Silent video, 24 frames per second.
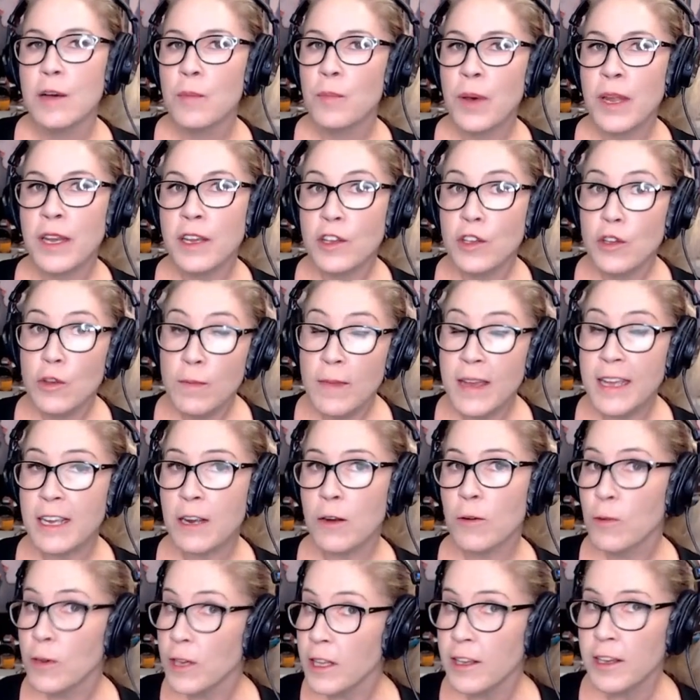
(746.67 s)
Mm-hmm. But you make
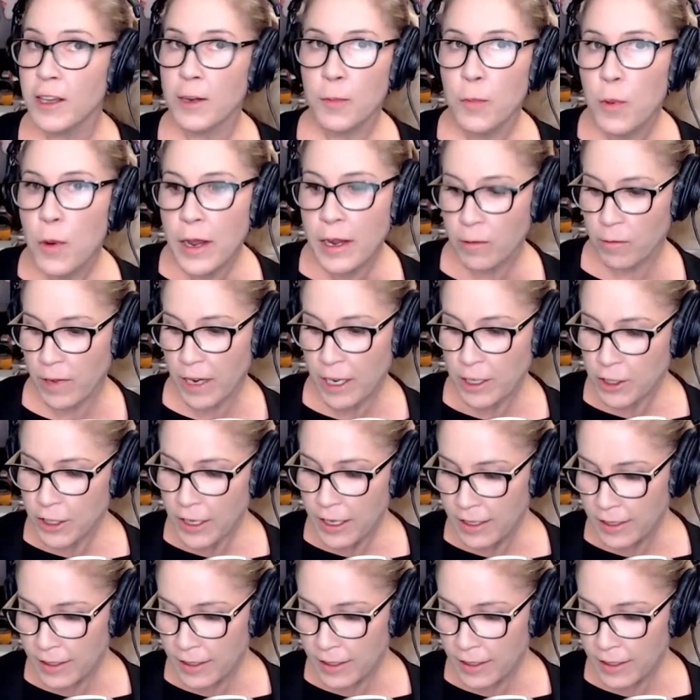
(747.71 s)
a really good point, Rich,